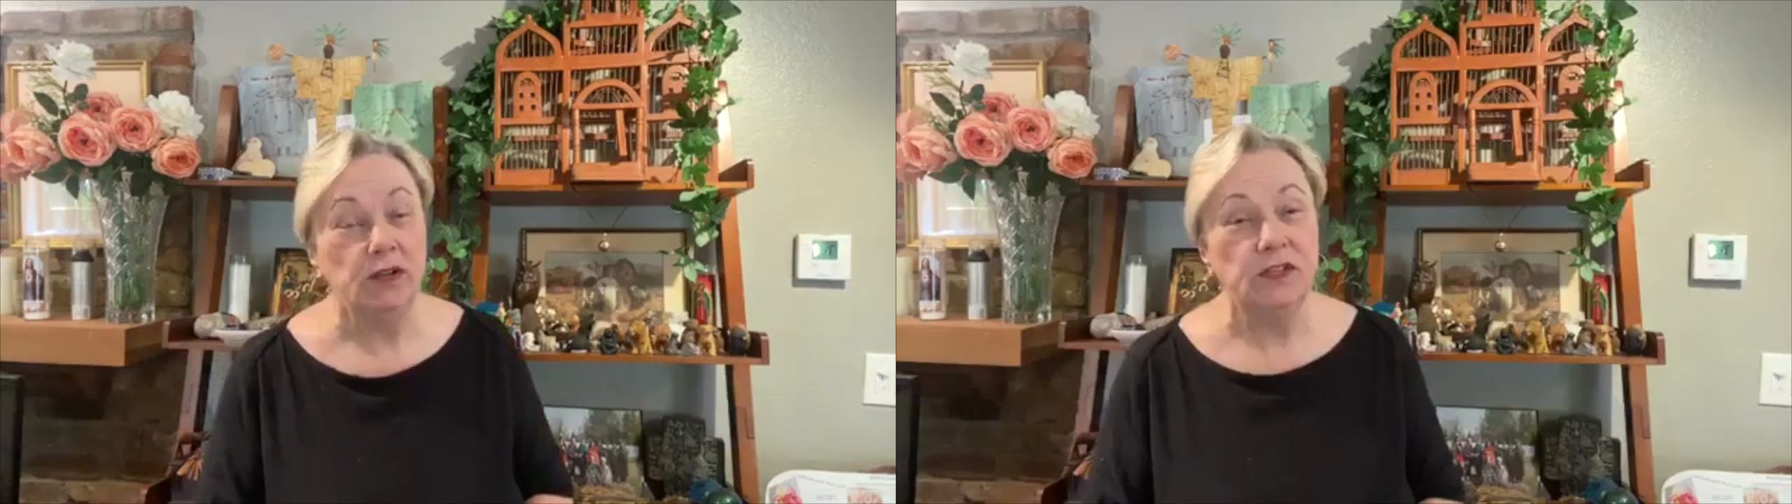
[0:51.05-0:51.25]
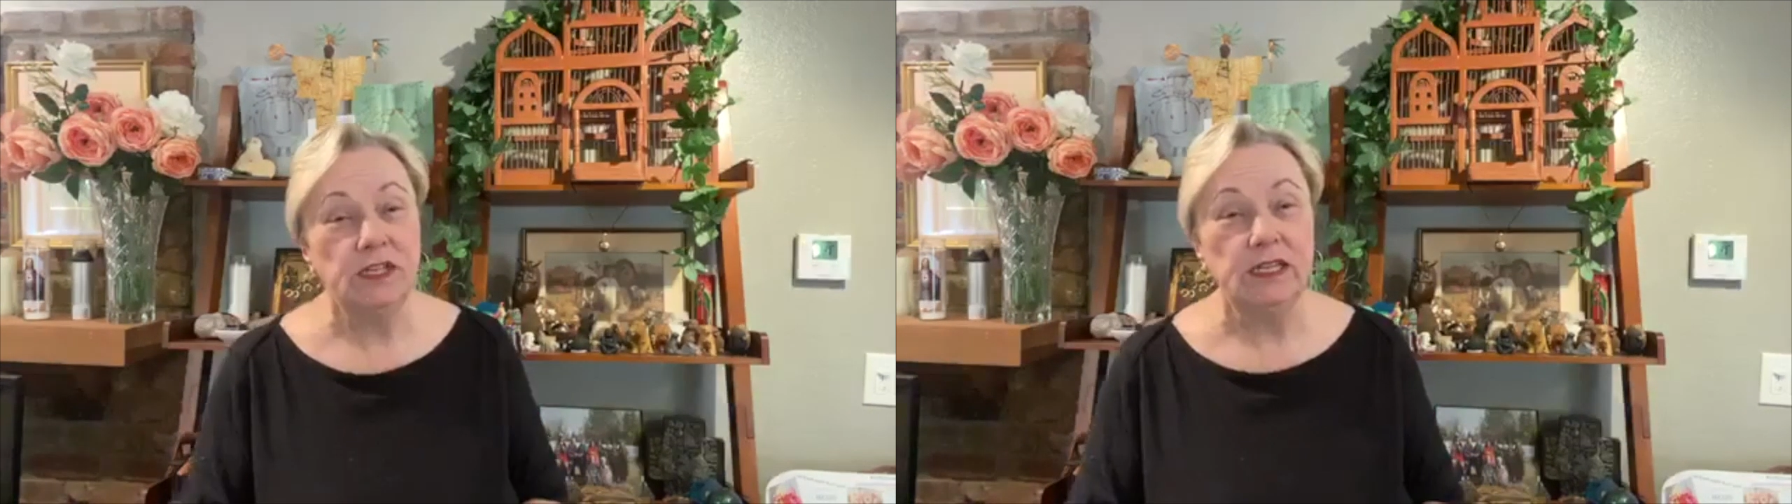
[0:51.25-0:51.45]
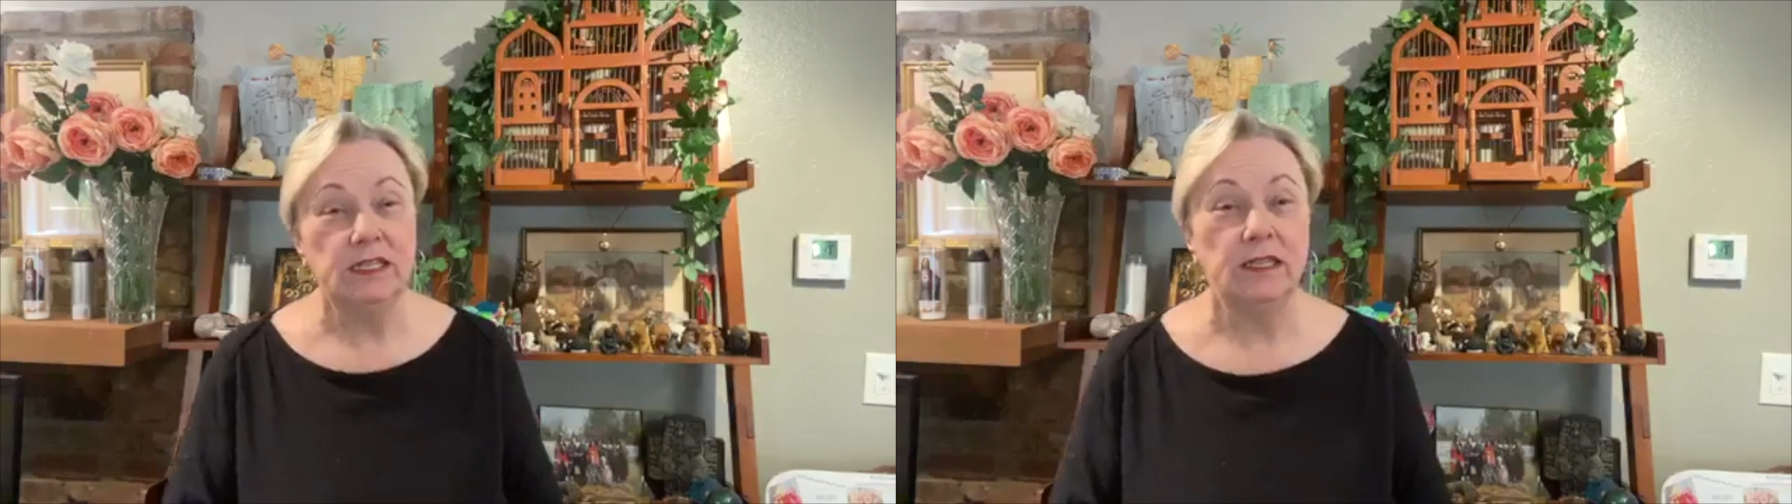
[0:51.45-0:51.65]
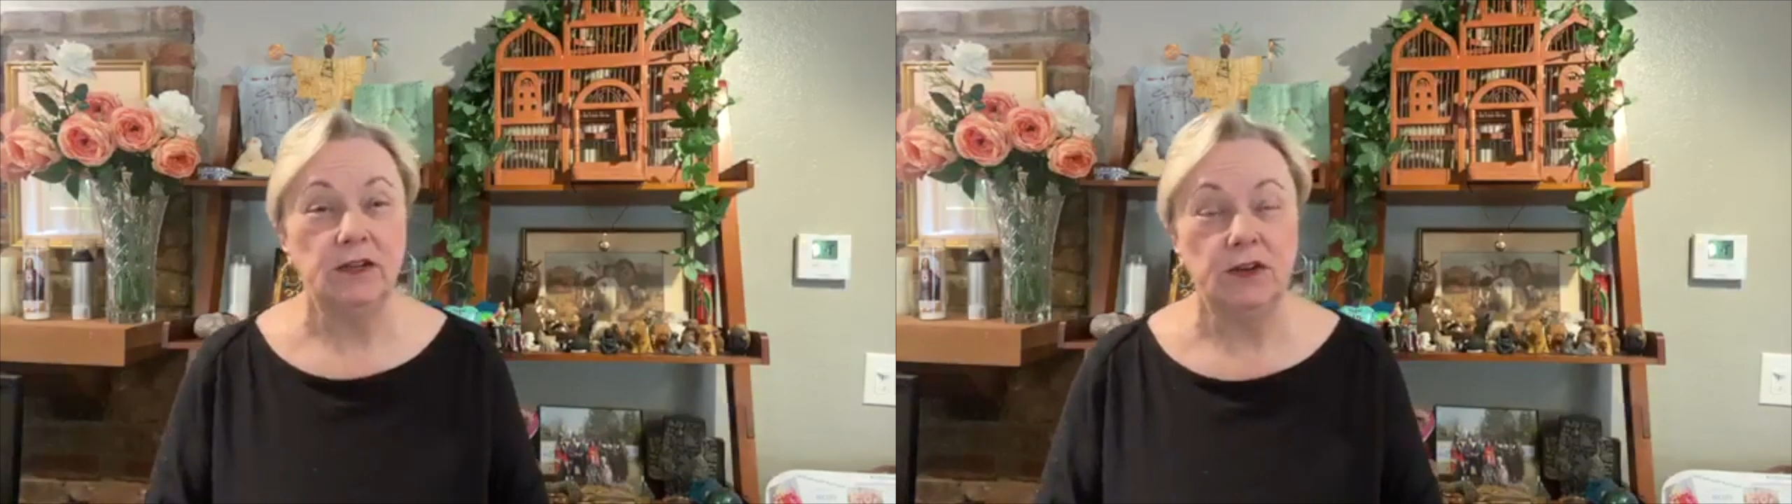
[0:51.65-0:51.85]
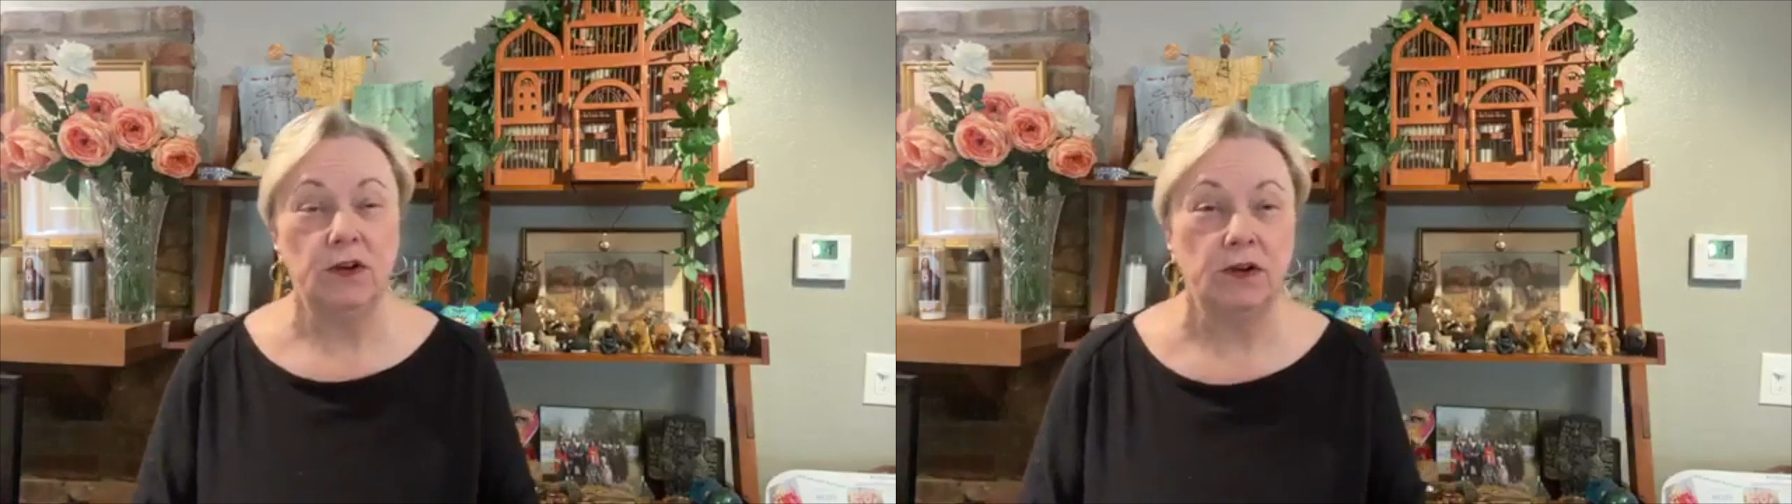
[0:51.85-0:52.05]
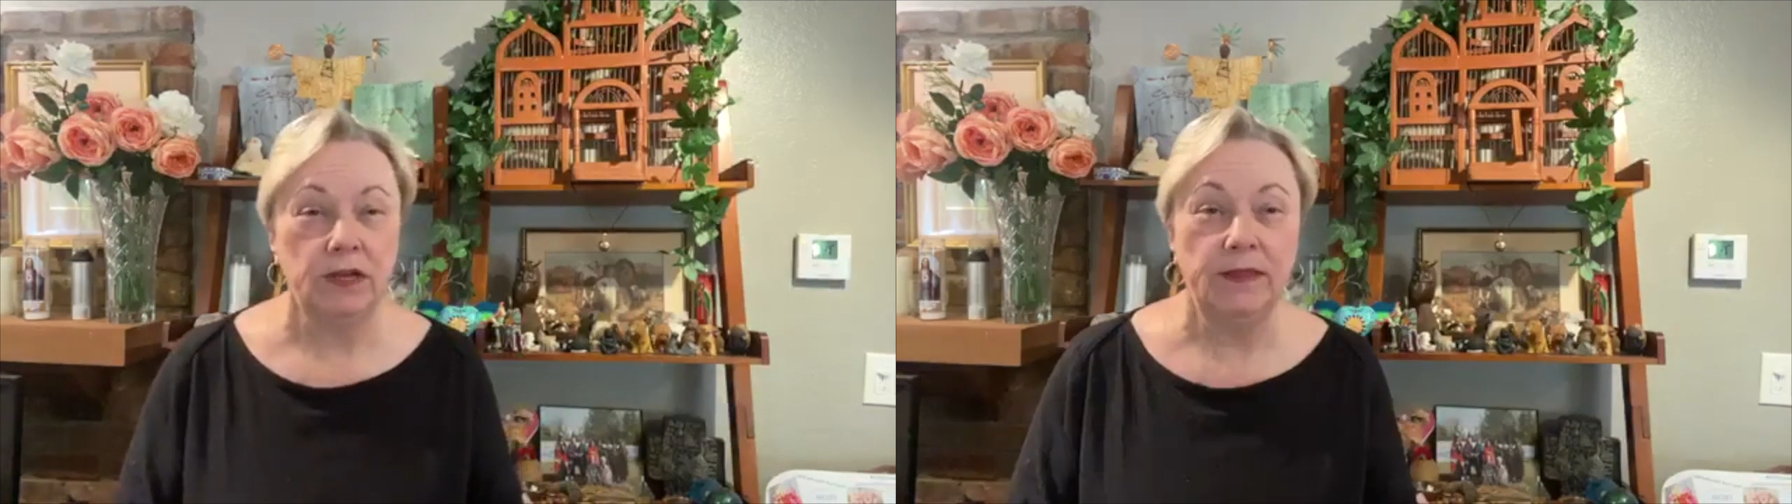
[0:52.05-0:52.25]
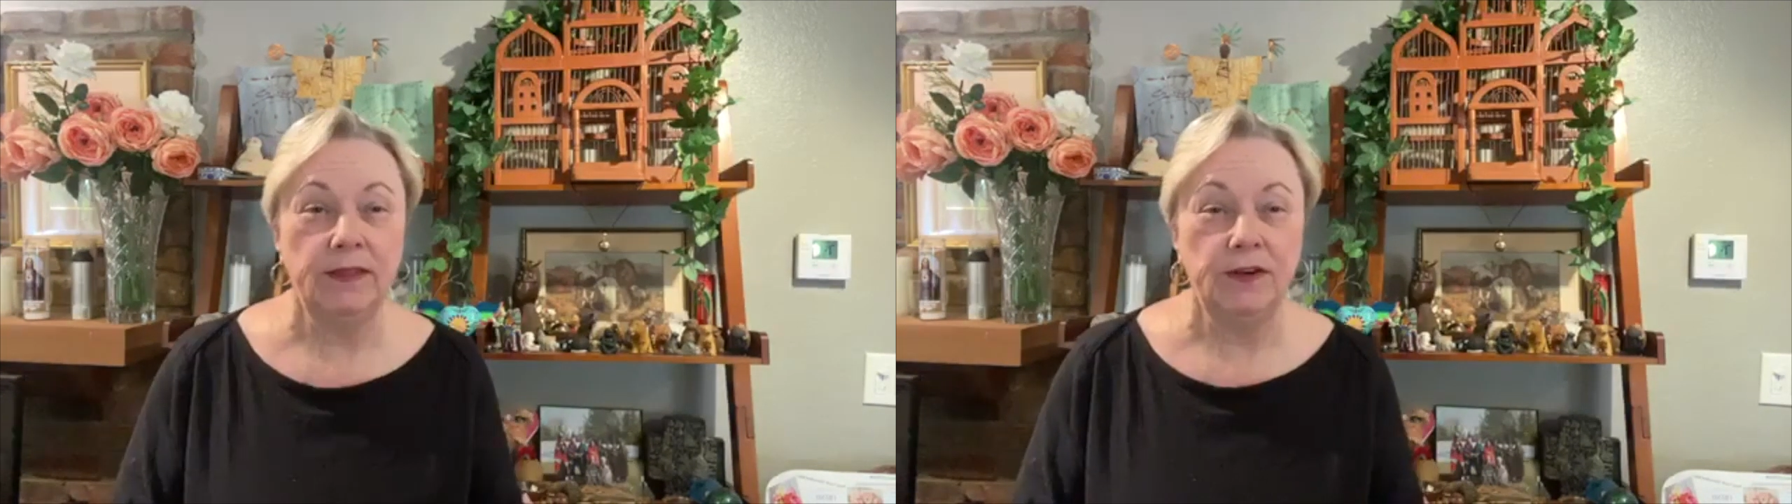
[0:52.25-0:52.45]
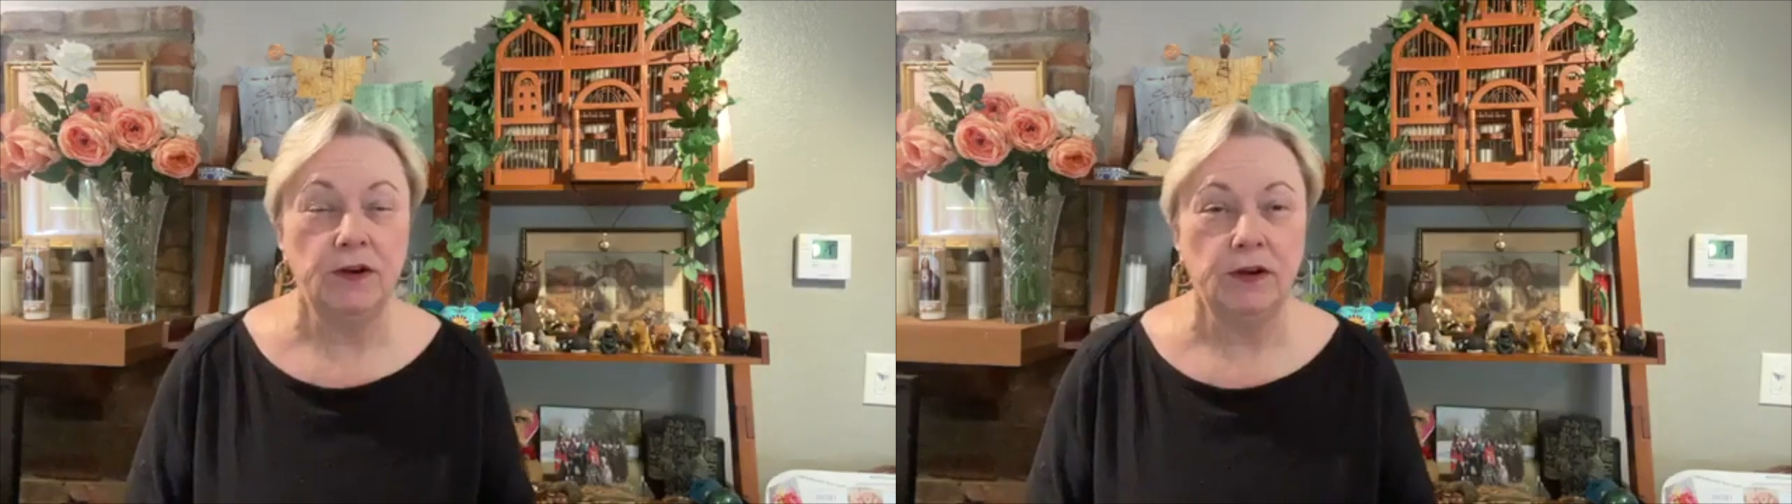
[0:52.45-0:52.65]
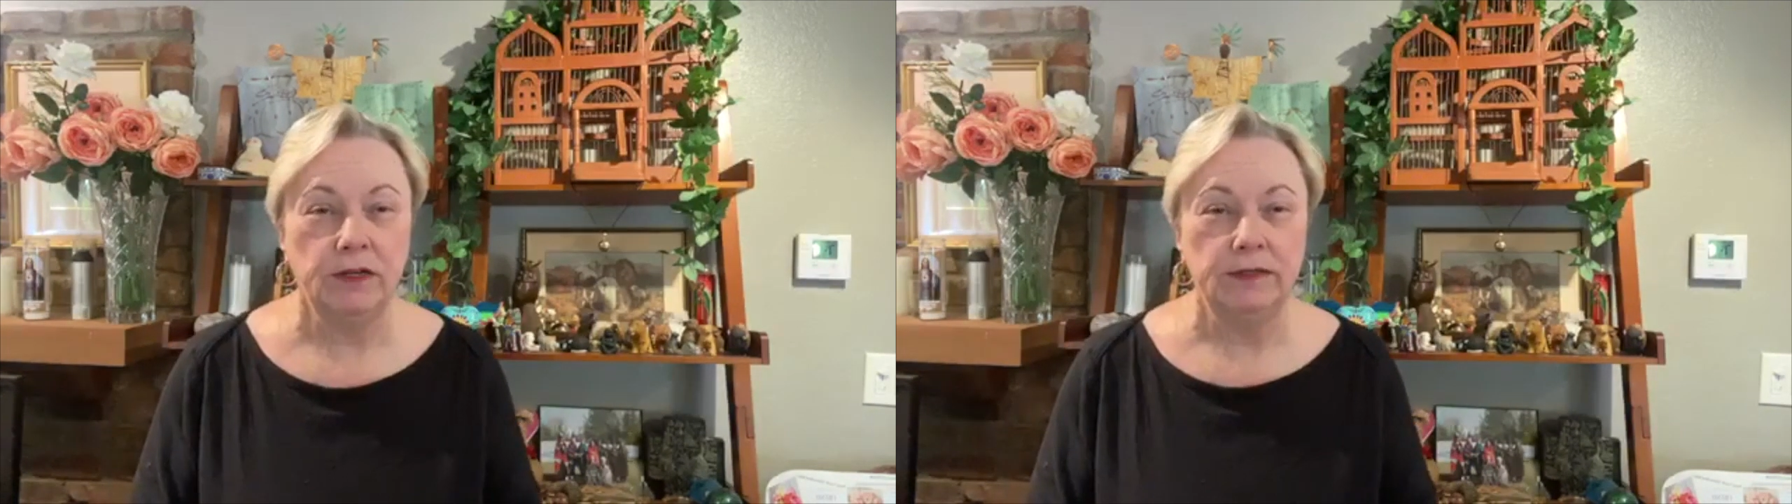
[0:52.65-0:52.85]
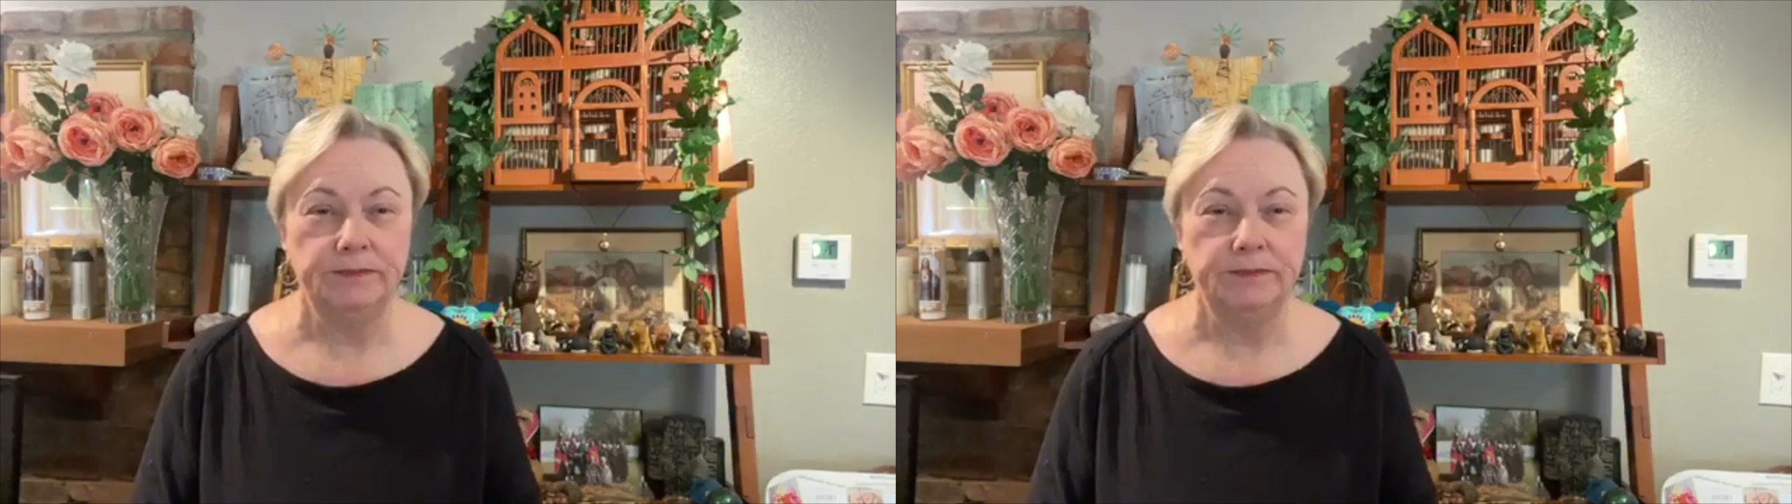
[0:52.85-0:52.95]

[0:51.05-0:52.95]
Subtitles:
sees in the dark.